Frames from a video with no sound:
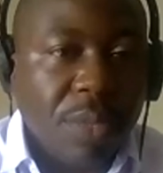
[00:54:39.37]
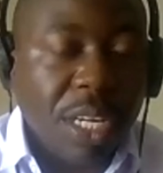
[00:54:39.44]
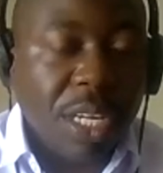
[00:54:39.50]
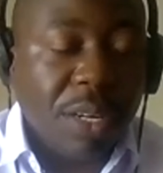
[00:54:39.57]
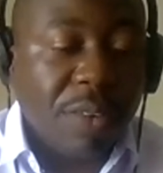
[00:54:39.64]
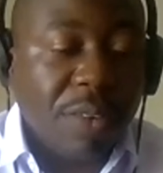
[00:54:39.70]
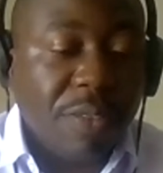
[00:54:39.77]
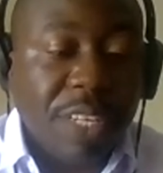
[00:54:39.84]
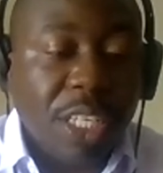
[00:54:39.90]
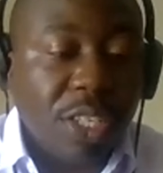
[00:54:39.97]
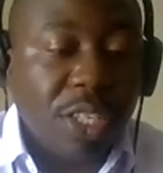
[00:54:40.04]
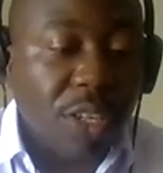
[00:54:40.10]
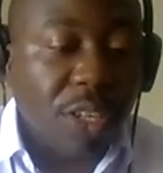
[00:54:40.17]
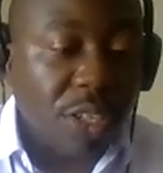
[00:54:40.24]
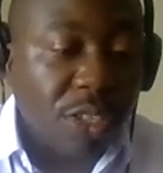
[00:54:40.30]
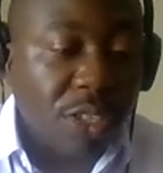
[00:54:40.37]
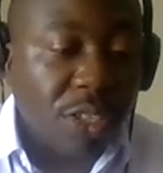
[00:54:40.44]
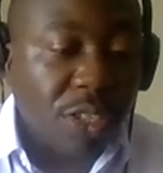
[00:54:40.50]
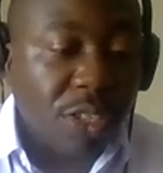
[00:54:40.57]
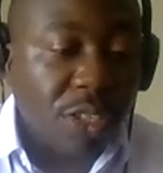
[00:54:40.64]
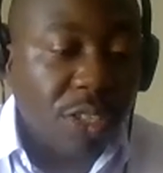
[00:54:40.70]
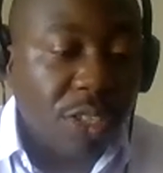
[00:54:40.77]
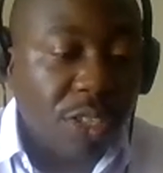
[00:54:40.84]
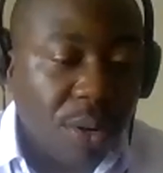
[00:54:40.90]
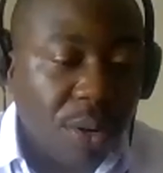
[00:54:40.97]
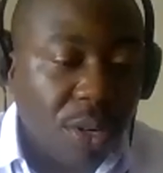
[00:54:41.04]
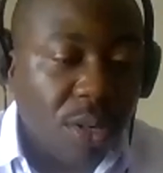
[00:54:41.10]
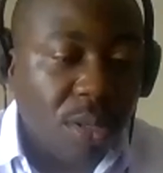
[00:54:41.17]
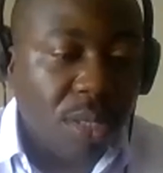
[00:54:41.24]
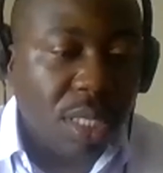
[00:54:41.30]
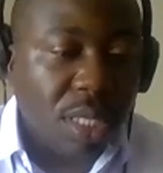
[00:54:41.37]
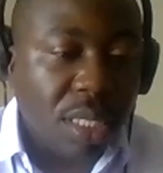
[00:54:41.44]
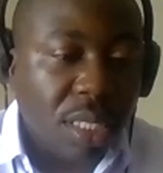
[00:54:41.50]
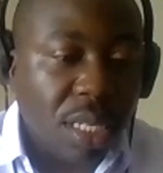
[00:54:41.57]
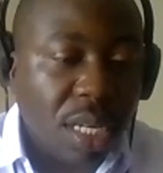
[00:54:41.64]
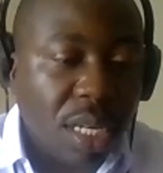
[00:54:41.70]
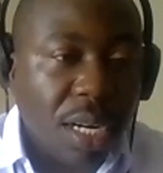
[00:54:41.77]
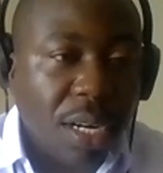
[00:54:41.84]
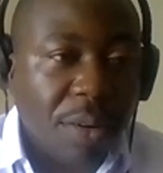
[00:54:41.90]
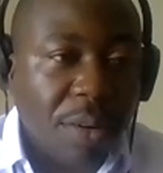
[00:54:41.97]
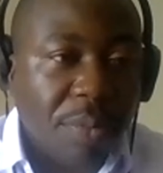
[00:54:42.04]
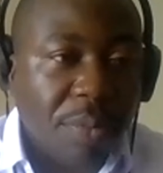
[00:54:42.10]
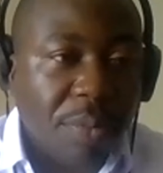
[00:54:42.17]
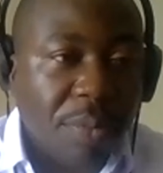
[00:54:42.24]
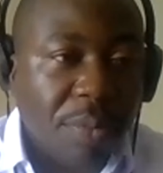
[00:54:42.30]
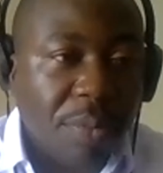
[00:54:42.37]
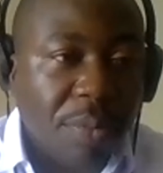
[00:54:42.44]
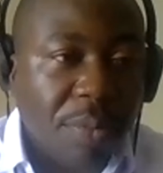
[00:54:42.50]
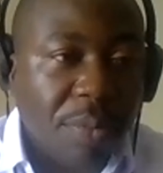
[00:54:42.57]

videos you can download um,